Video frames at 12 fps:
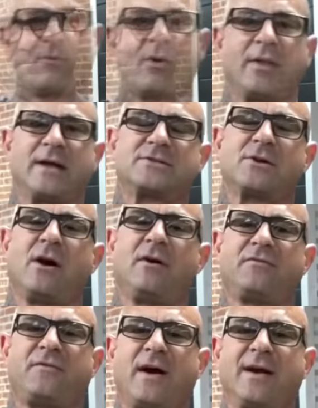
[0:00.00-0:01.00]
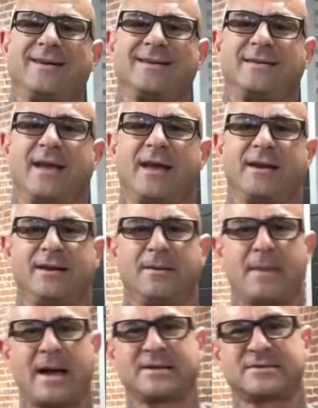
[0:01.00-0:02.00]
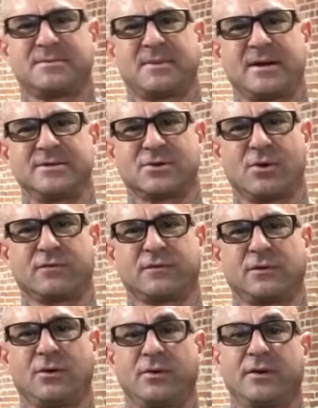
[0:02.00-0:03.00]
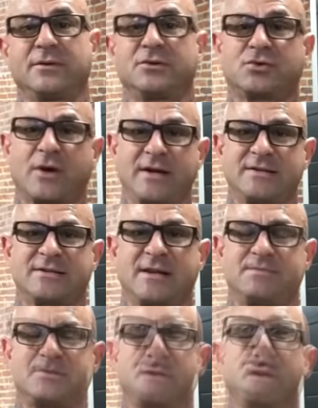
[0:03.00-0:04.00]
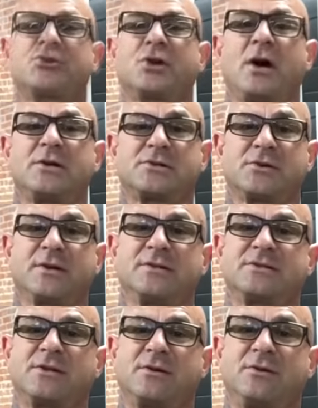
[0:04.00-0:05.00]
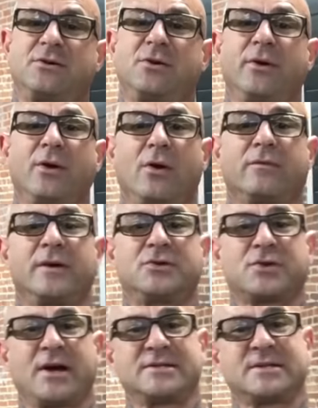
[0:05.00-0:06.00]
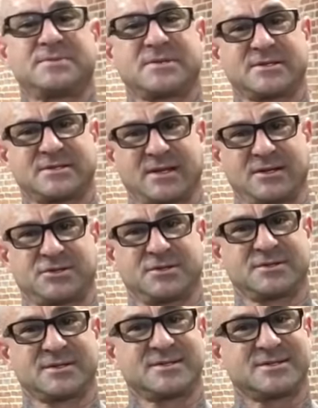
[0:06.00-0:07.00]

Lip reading: While that's all fine and dandy to maximize overload on the triceps, you should also consider doing overhead triceps extensions